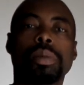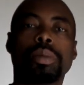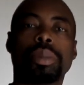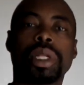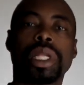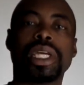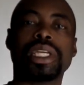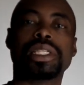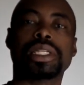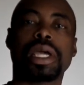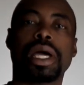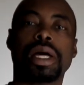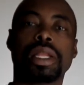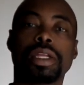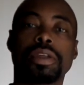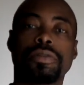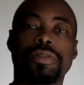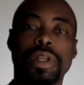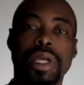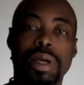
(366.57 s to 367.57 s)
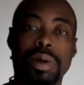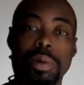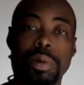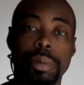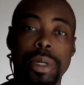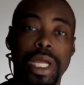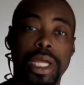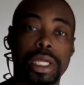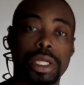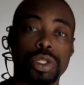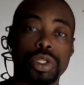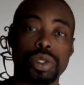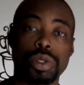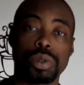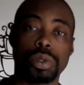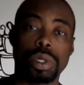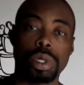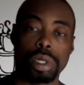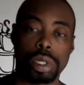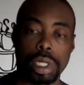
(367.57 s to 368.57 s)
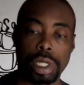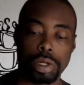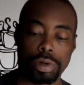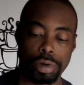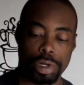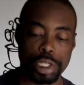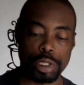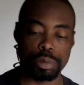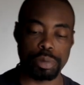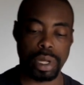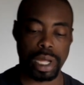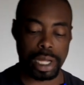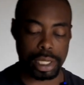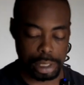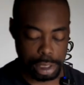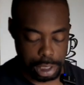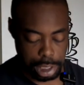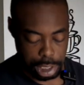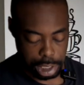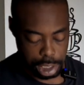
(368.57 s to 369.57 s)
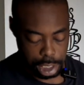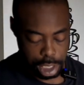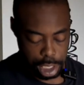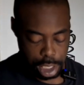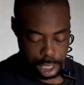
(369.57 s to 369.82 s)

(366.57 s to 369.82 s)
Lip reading: place cauliflower back into cooking crisp basket,